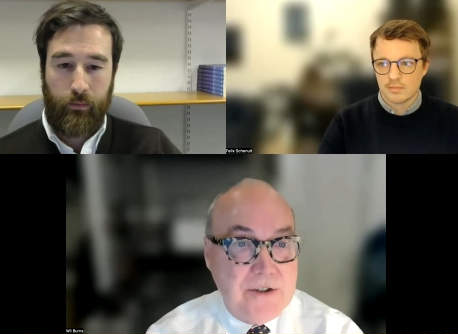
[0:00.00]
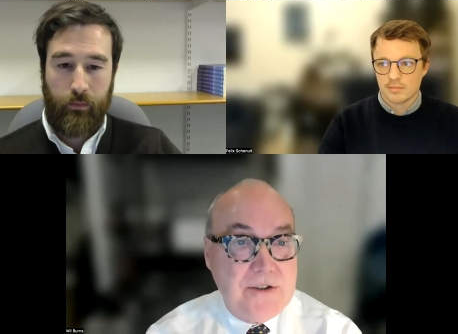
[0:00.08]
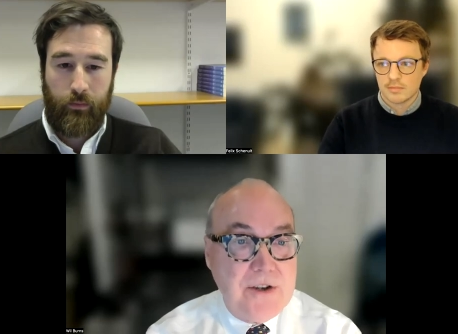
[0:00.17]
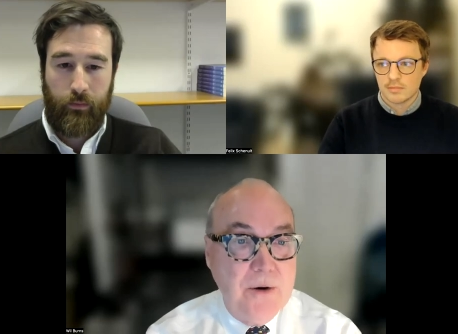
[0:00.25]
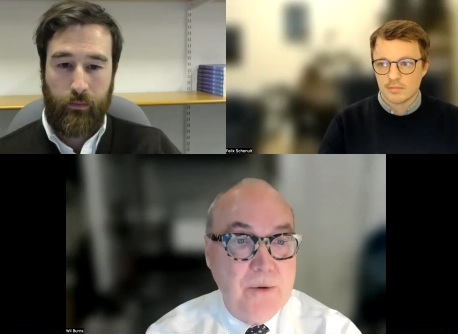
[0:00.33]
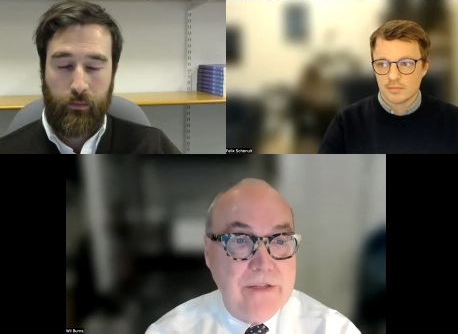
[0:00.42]

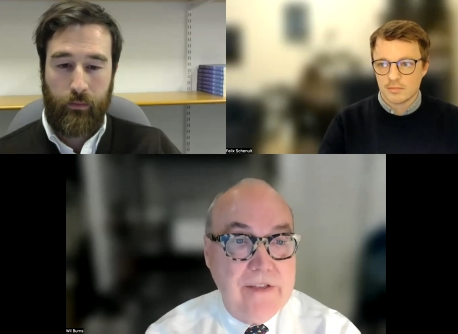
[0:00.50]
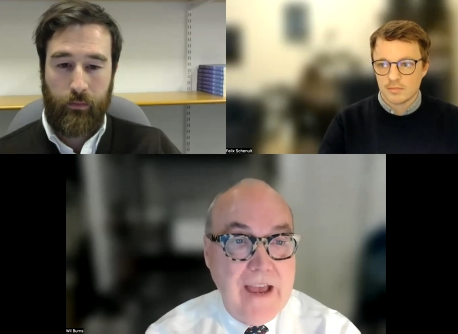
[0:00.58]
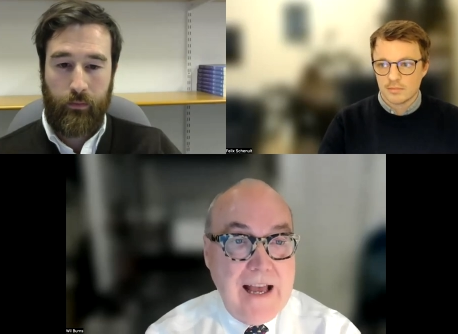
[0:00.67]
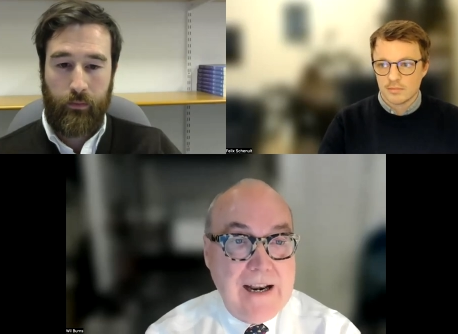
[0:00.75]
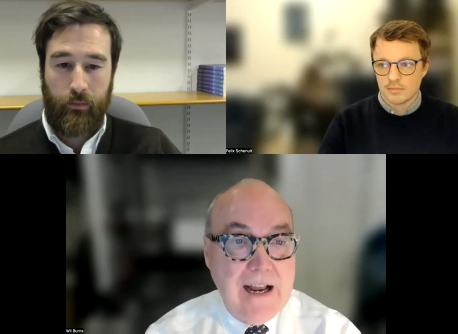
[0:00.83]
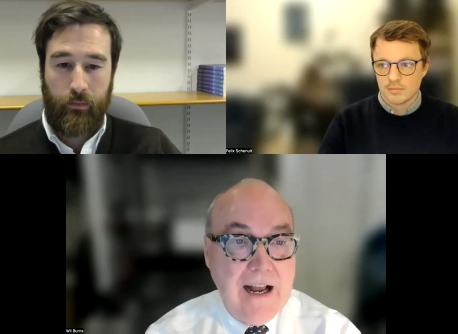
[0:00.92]
Speaker 1: So with
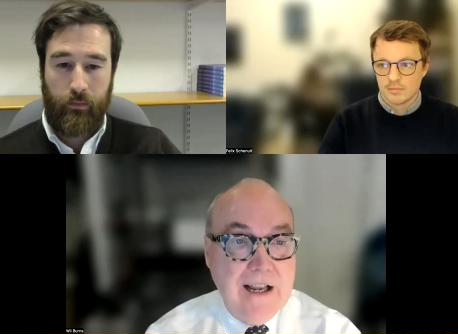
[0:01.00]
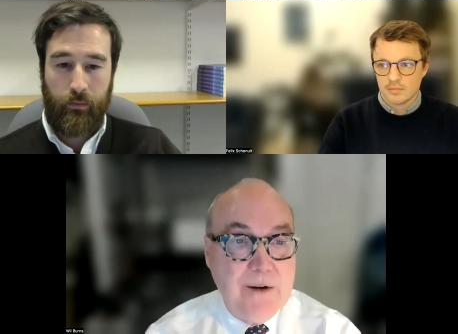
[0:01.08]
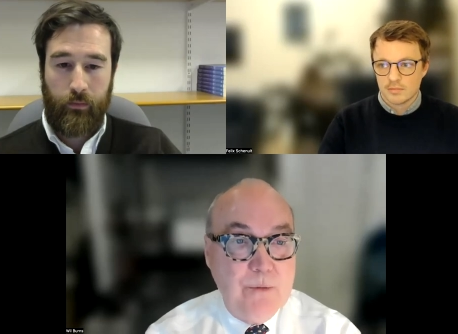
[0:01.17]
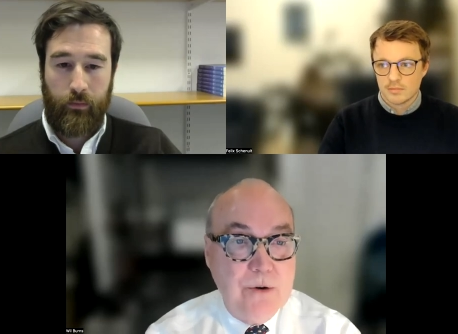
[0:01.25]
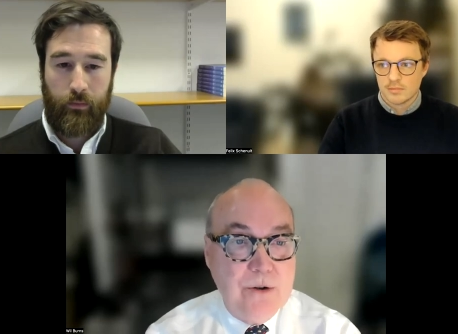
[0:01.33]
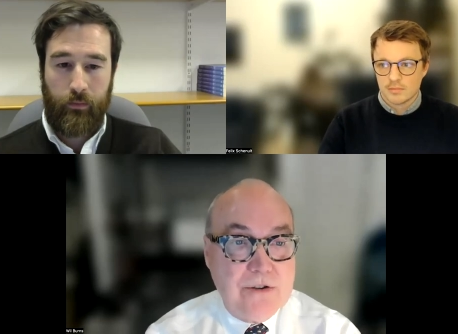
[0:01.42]
that, I
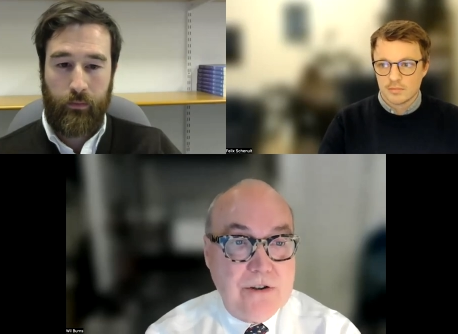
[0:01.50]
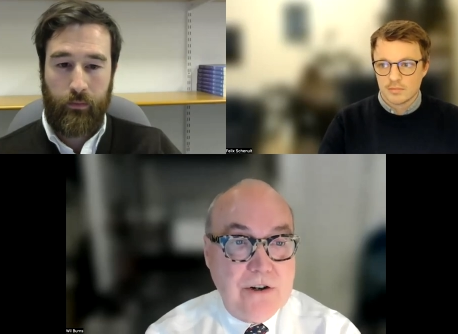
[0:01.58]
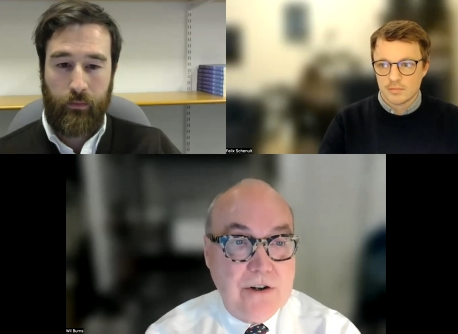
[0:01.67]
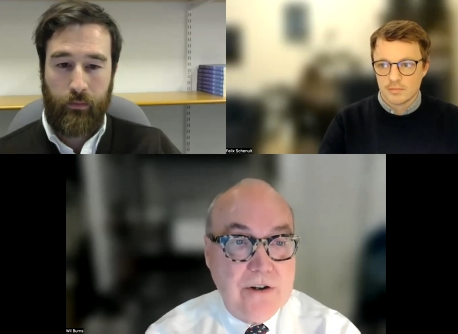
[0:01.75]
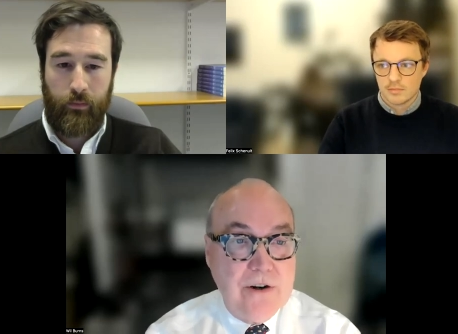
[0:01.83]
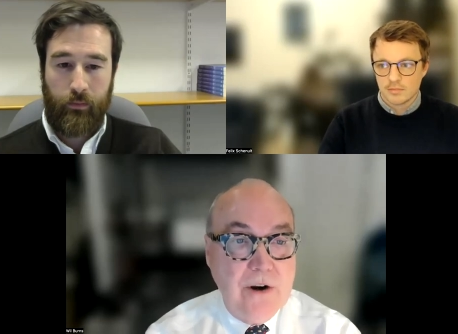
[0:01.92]
will
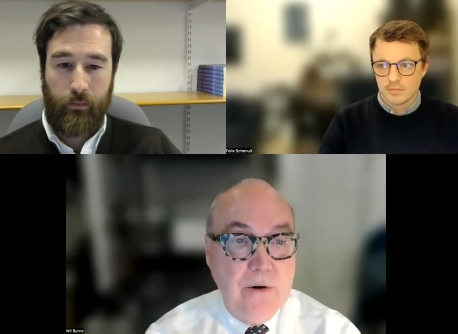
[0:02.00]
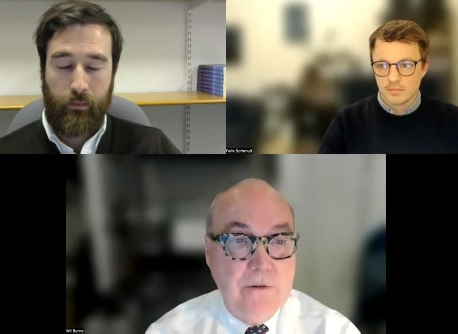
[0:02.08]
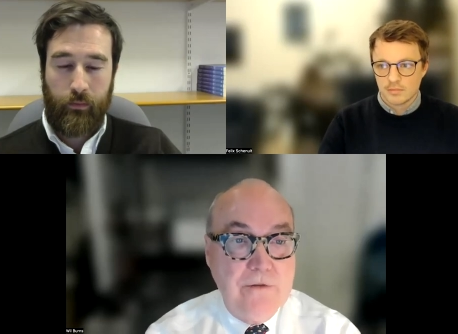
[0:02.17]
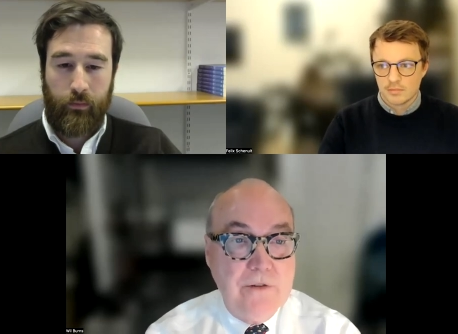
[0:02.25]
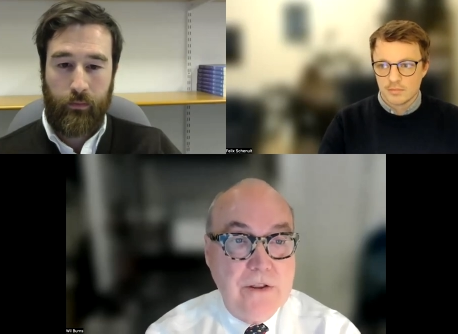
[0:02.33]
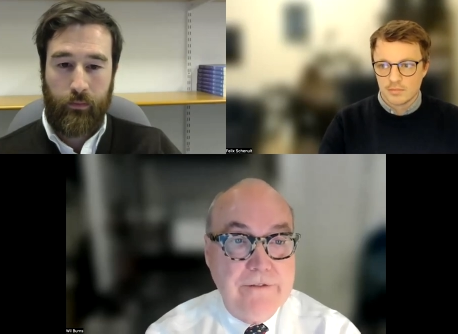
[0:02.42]
turn
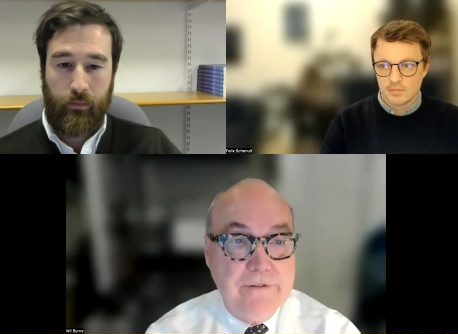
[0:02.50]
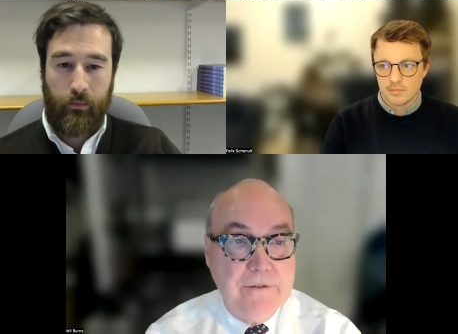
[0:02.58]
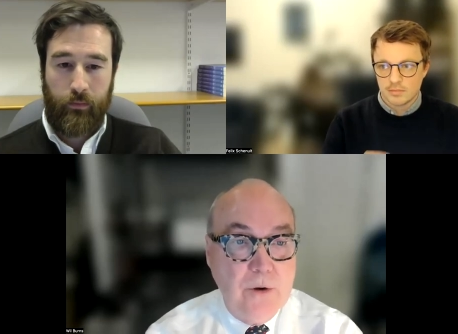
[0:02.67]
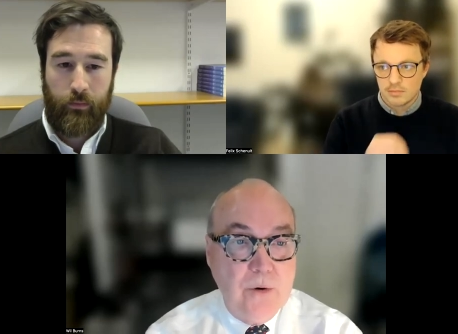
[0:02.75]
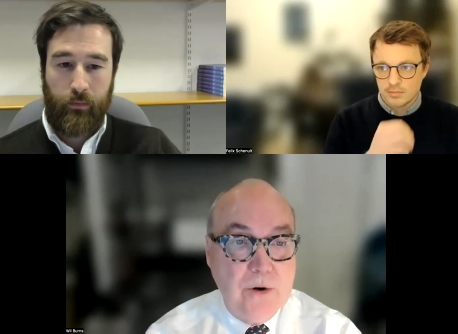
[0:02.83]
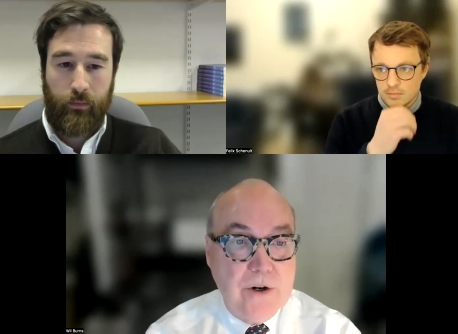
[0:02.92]
over the
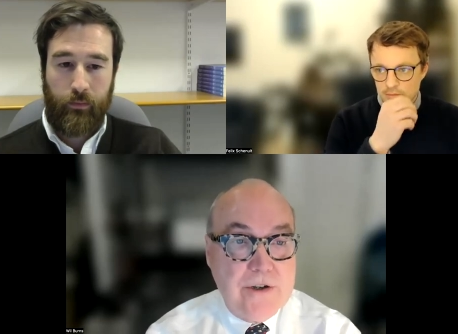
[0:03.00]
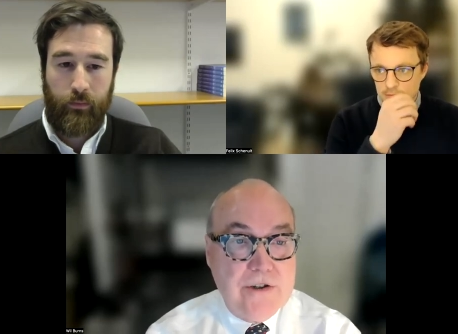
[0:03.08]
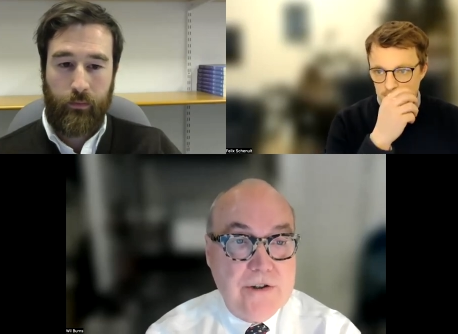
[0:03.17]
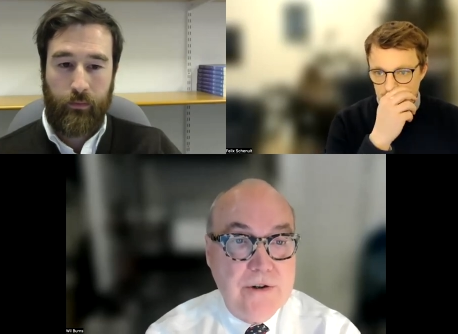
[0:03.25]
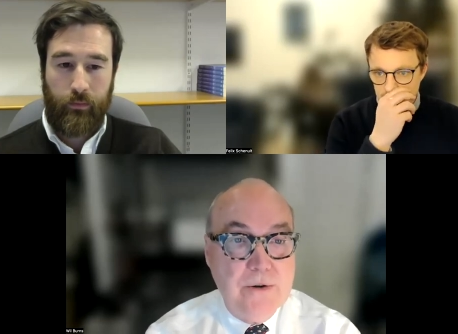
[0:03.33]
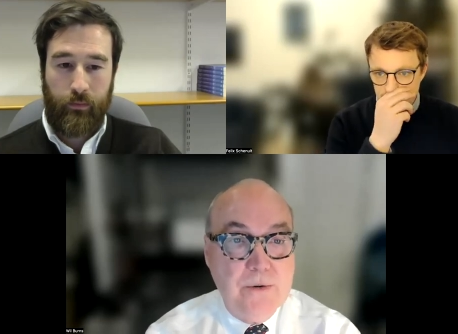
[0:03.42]
floor
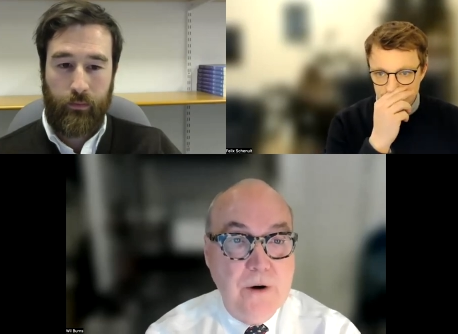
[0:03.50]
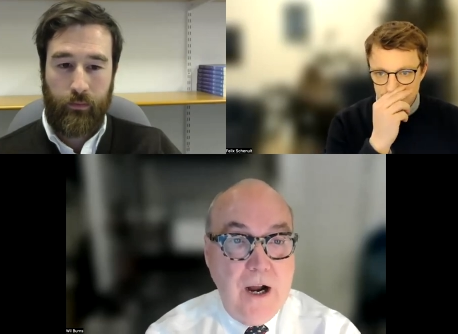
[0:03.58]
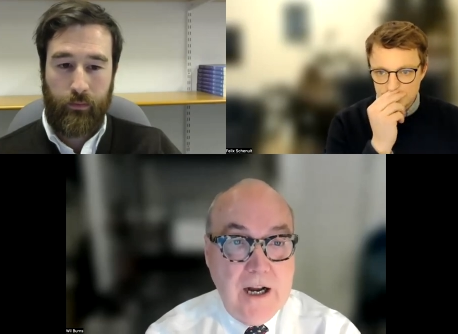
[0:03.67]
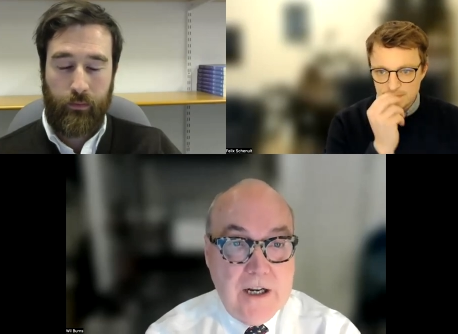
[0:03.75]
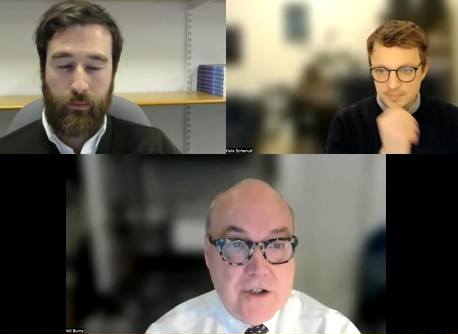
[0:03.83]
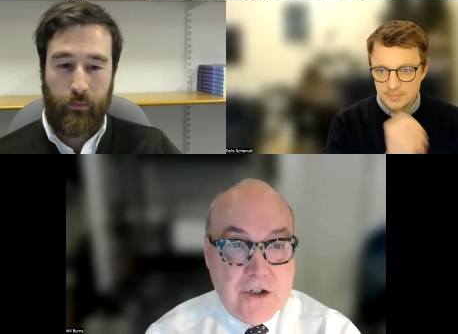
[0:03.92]
to
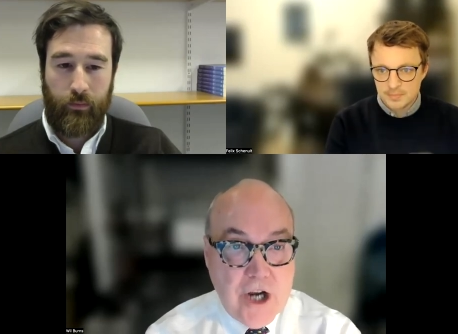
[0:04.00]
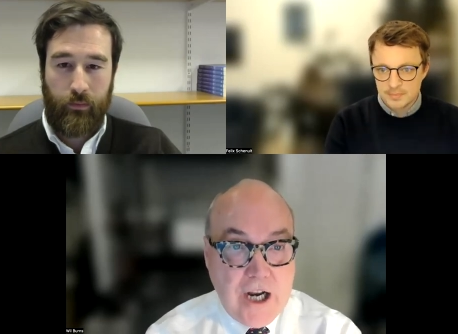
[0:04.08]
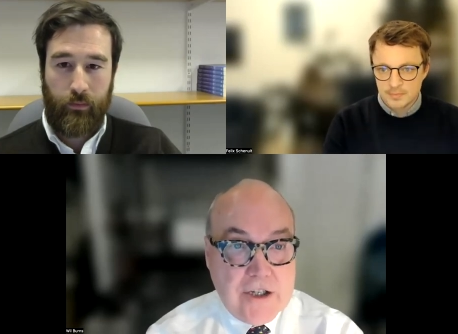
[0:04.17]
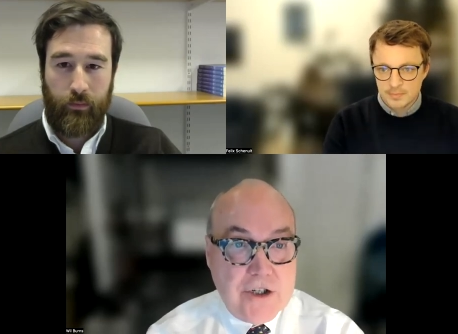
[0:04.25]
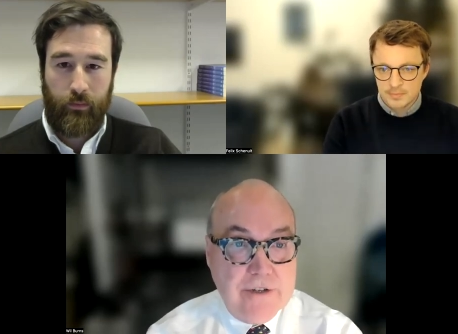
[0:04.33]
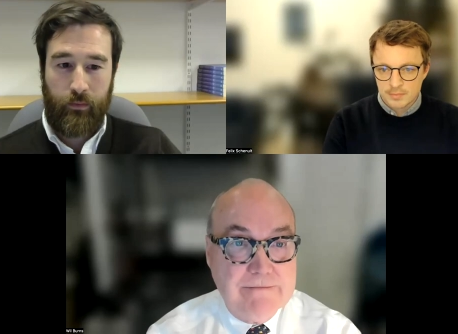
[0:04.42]
uh,
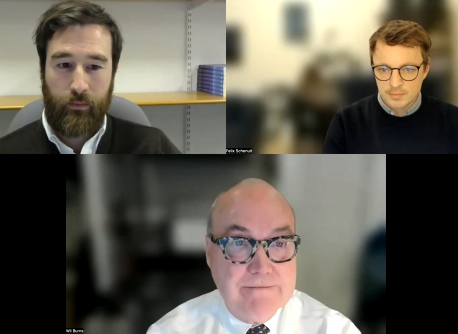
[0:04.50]
Josh.